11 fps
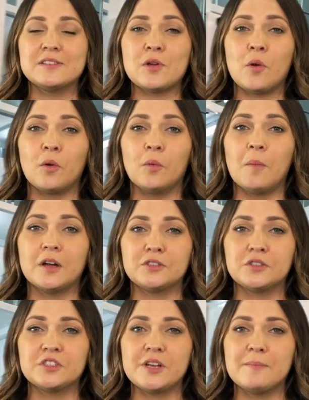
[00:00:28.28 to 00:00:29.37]
total
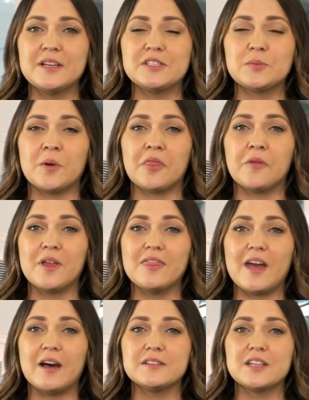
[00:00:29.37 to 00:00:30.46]
module shipments were three
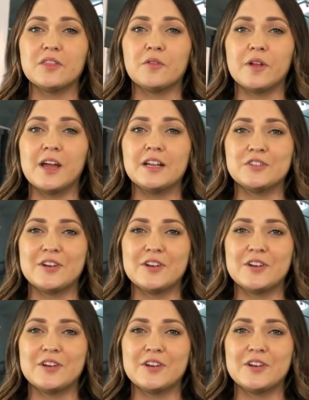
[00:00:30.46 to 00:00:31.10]
thousand three hundred